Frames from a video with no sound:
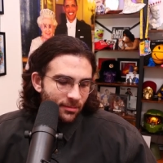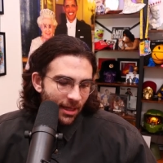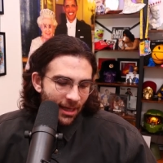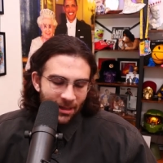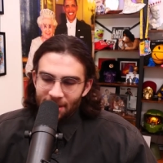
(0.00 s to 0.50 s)

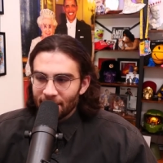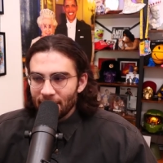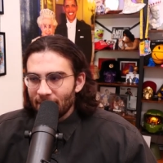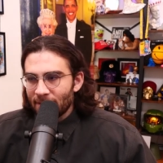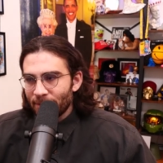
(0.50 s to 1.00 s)
Like it
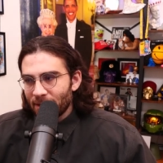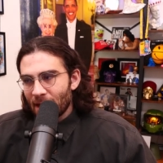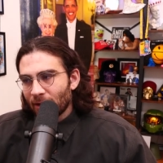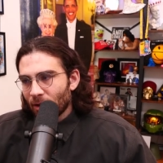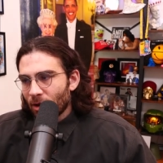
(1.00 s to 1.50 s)
didn't need to be
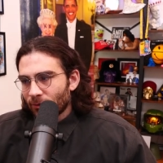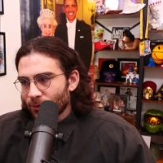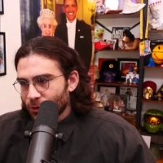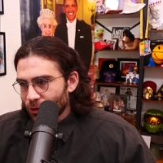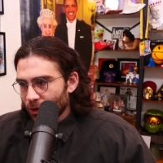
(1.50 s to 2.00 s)
that long
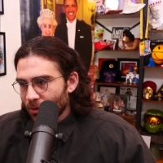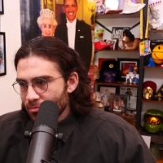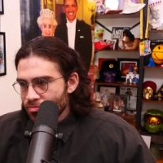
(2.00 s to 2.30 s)
for sure.